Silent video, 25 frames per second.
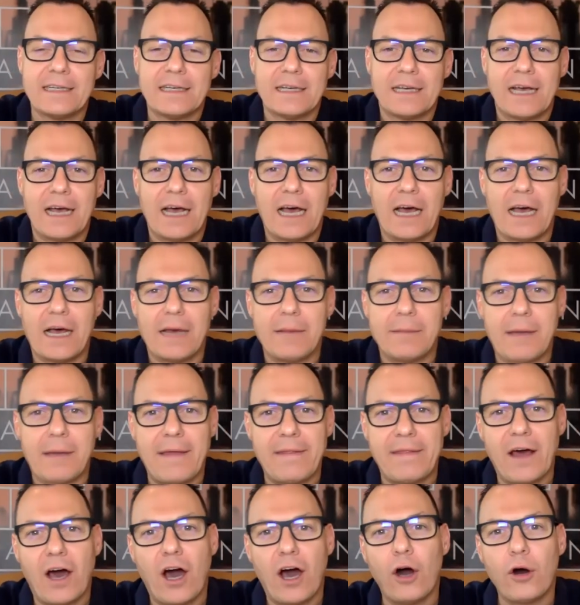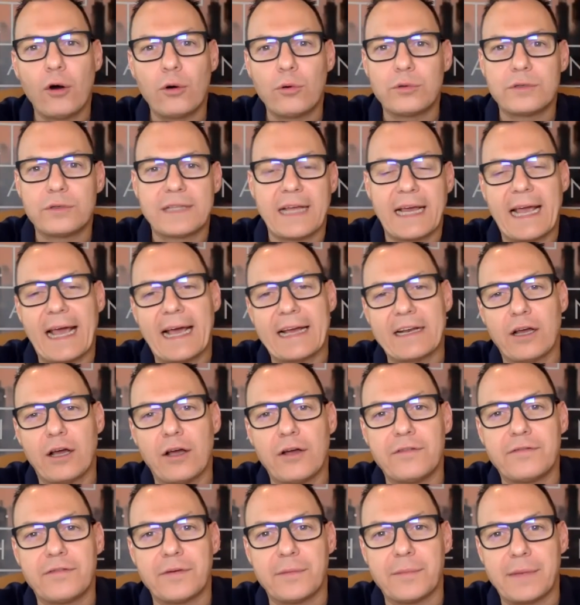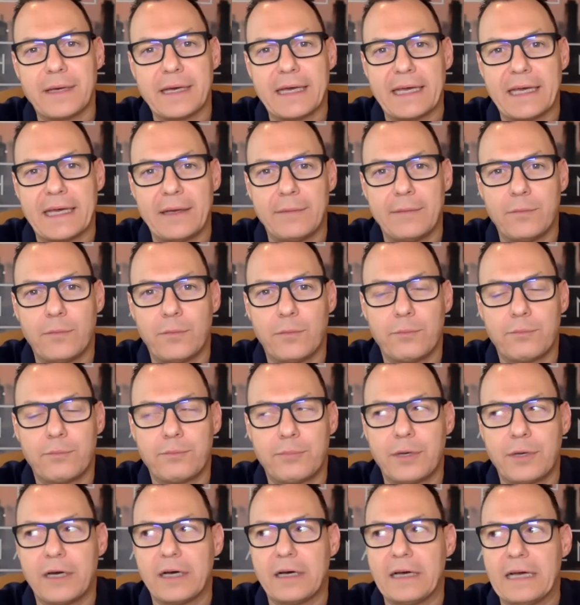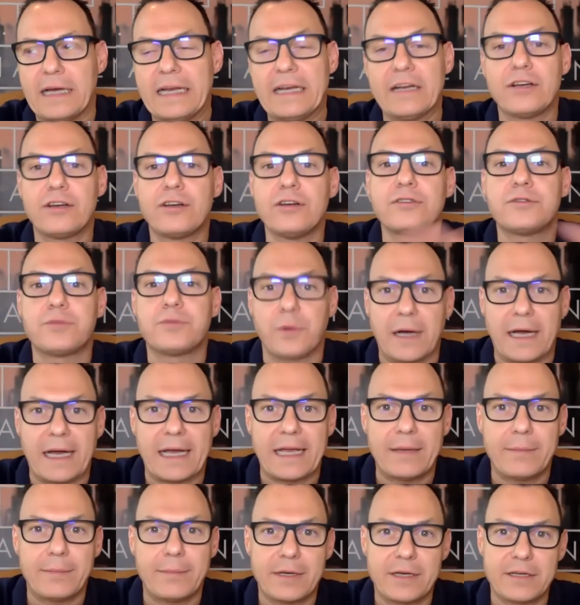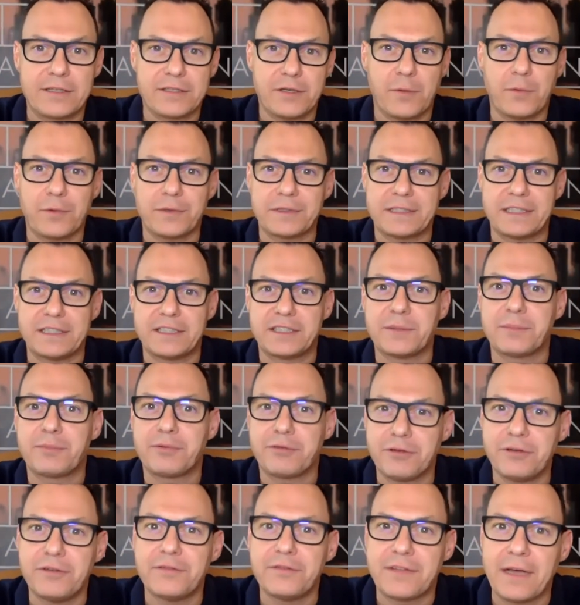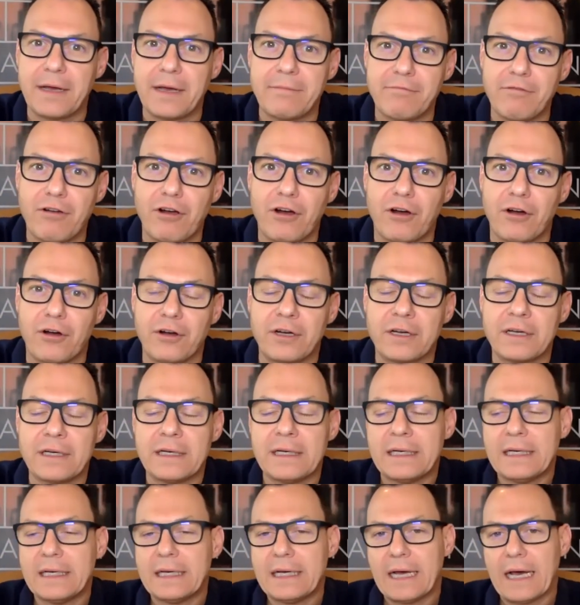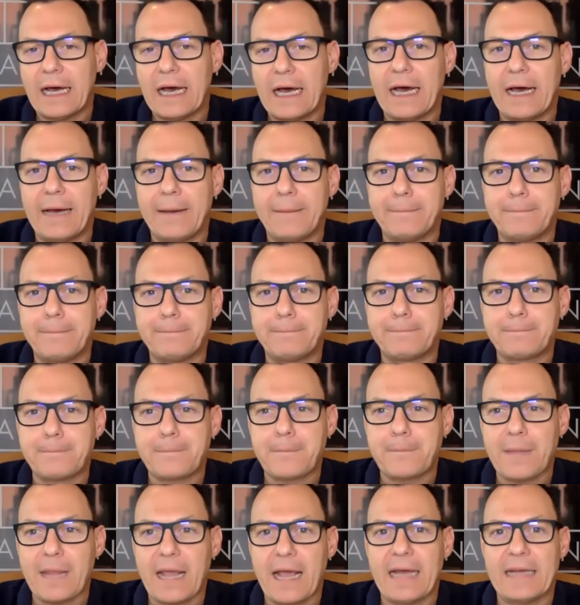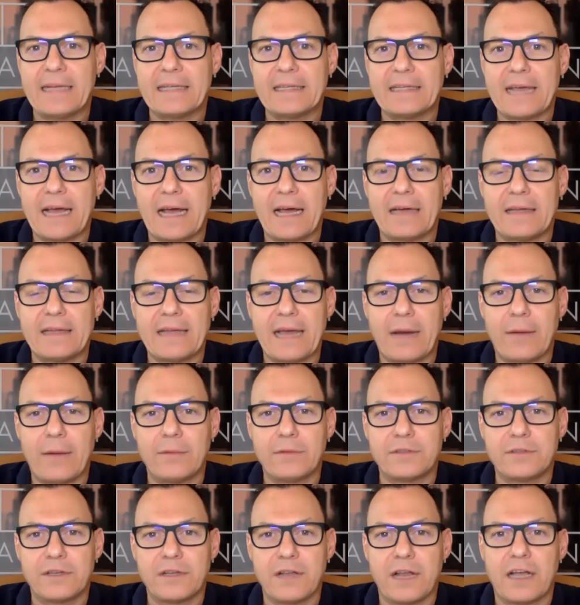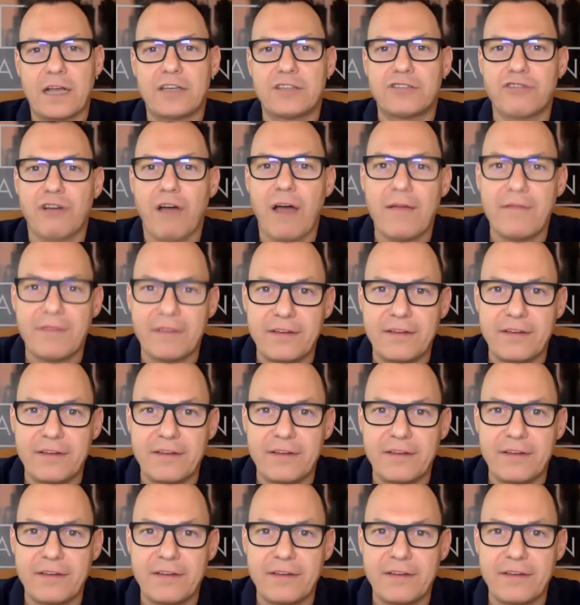and the hold they had over me, but in a good way, because I wanted to prove them wrong. And that was like a driving